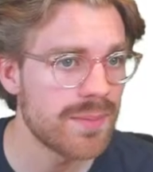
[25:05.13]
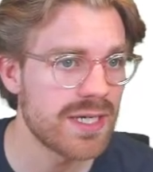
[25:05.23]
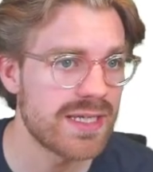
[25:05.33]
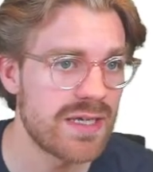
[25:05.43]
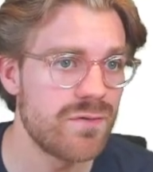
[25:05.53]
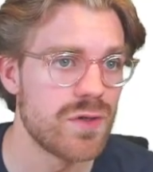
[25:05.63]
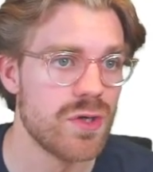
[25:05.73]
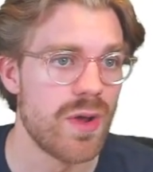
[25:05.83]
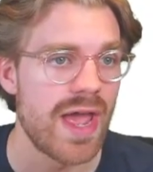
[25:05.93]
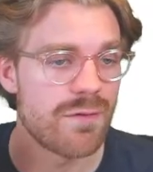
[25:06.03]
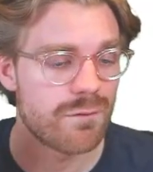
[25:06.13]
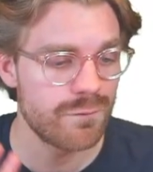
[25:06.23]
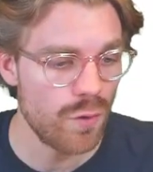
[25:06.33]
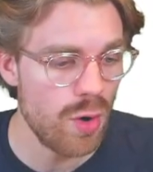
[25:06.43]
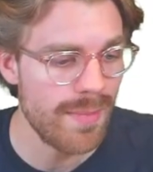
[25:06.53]
going to give you a
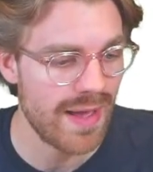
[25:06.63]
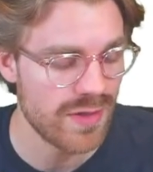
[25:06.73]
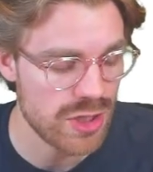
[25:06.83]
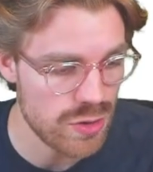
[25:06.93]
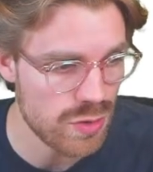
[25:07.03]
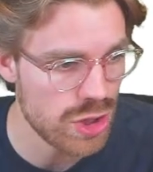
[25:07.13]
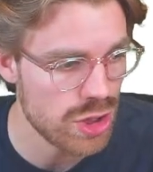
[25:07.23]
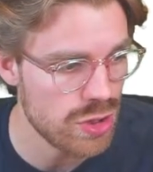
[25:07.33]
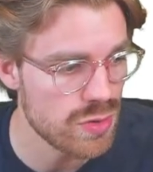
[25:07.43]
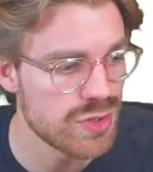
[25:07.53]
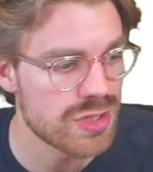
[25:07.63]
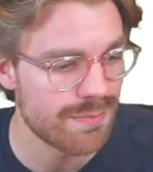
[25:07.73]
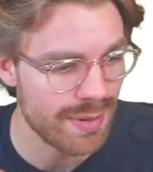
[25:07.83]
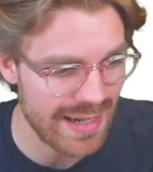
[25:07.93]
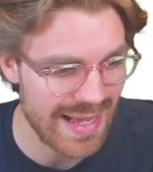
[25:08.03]
format that you can use to
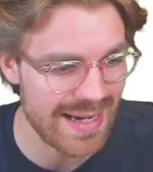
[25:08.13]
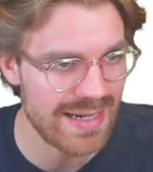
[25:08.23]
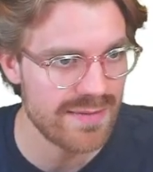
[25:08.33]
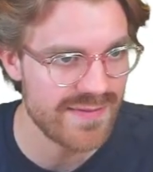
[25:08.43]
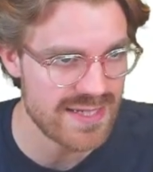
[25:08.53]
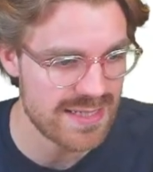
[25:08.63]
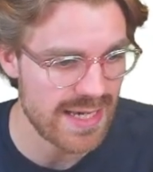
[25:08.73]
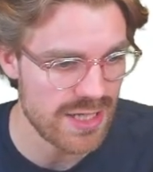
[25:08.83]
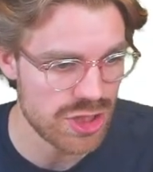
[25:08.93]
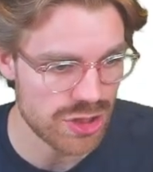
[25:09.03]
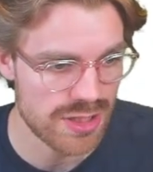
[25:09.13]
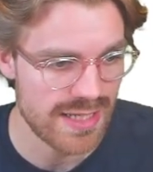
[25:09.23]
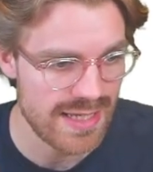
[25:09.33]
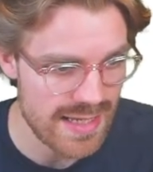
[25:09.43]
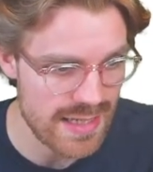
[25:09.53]
plan an investigation
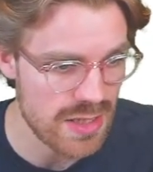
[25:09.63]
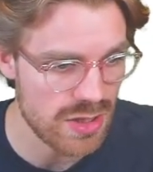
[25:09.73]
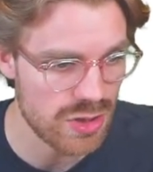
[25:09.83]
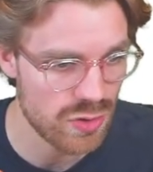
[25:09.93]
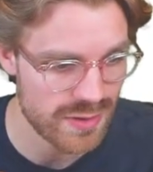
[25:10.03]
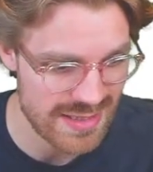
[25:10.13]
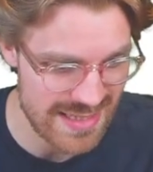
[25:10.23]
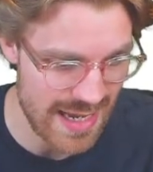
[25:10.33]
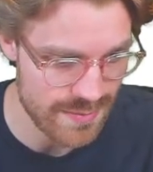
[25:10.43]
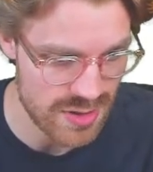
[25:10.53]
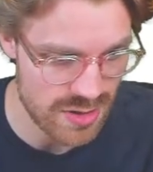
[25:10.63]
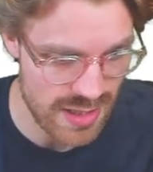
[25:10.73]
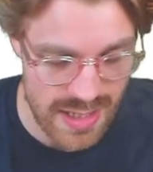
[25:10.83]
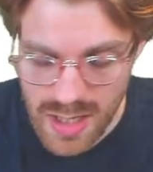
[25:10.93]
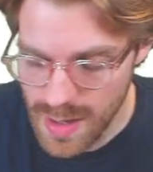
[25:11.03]
in your exams,
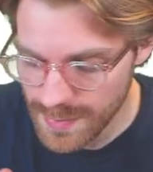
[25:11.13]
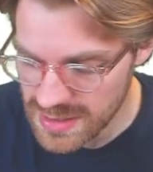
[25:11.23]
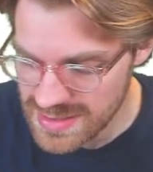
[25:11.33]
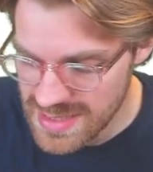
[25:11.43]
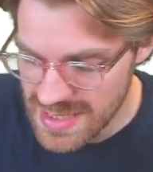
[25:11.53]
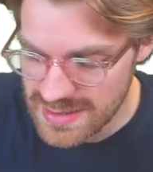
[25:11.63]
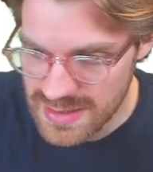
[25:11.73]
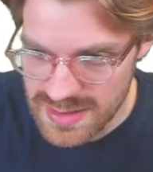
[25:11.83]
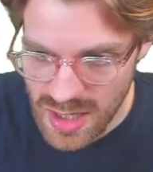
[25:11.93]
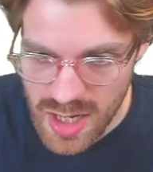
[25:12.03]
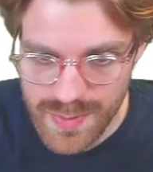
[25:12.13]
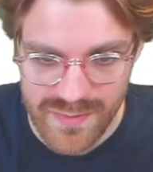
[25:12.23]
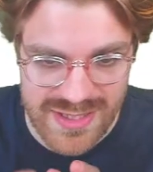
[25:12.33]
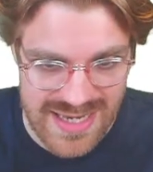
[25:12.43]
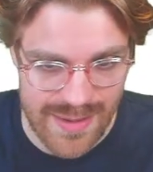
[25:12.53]
okay? Because this type of
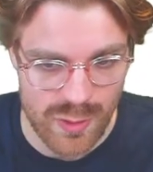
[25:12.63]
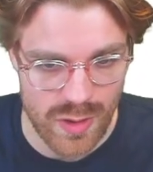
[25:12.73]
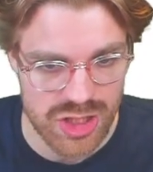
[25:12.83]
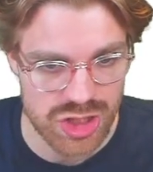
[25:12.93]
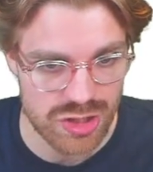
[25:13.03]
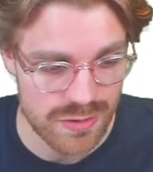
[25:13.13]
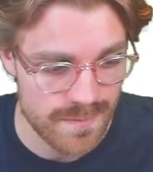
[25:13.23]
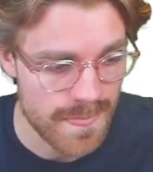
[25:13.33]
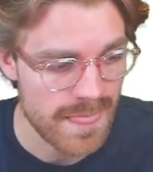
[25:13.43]
exam question